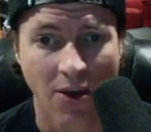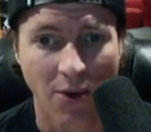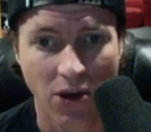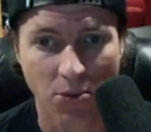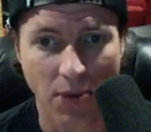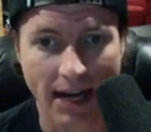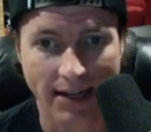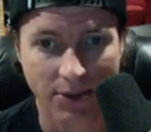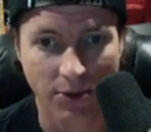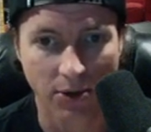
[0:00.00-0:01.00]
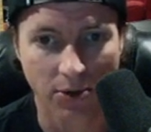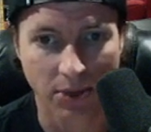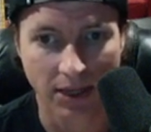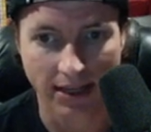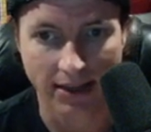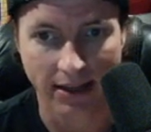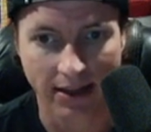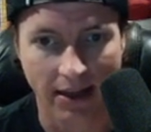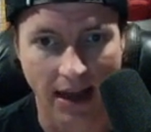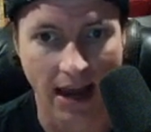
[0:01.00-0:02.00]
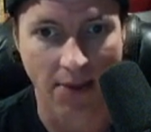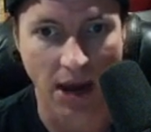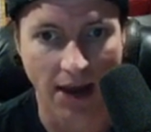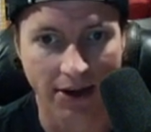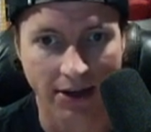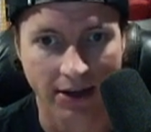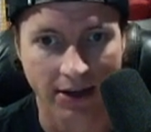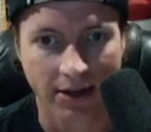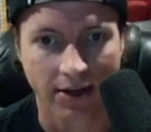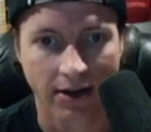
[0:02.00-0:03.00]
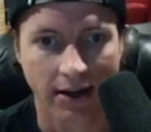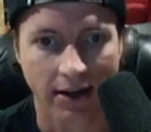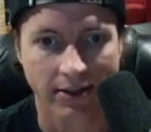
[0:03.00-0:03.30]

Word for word: We go back to what would be like the A minor, right?